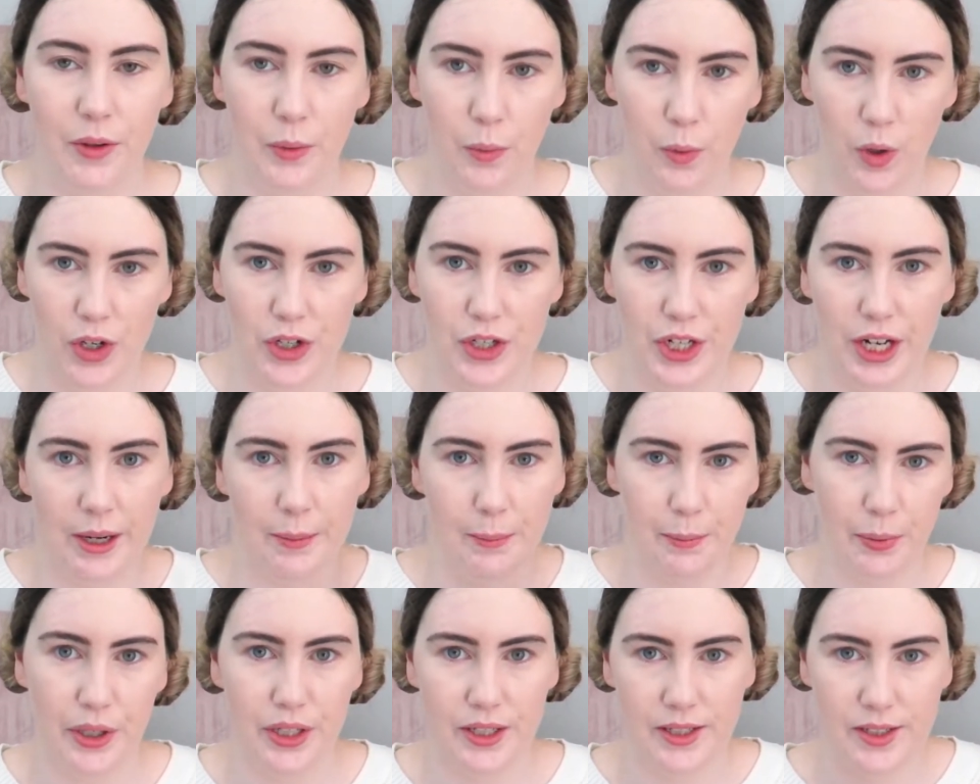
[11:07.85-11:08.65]
to wash it
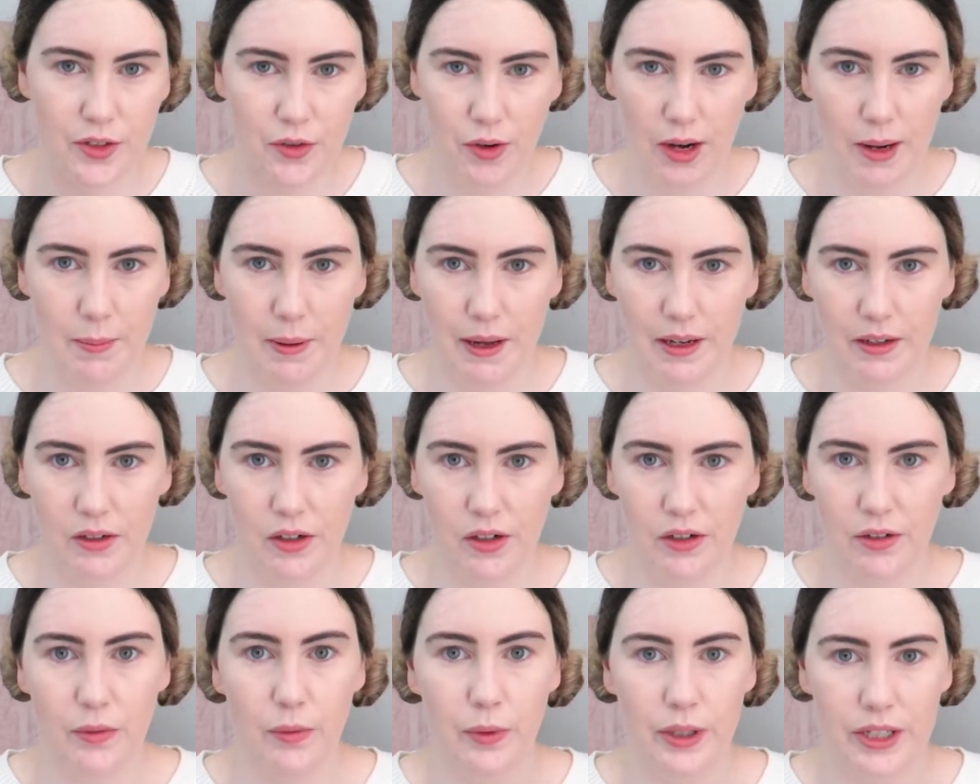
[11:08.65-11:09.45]
and put it straight back
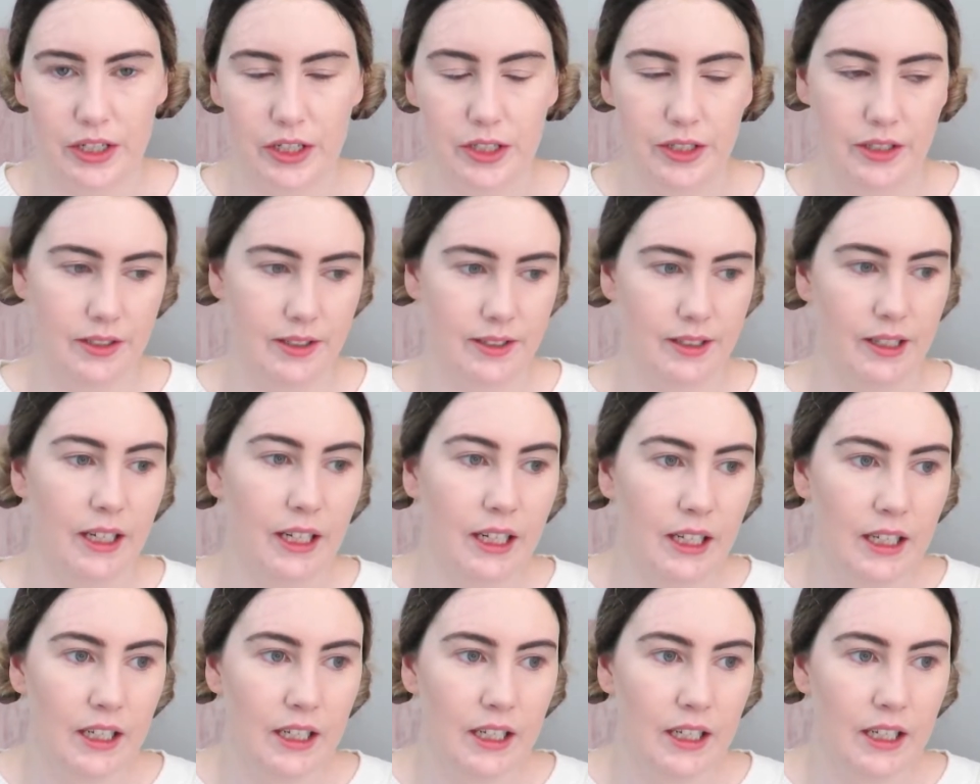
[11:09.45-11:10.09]
on, which is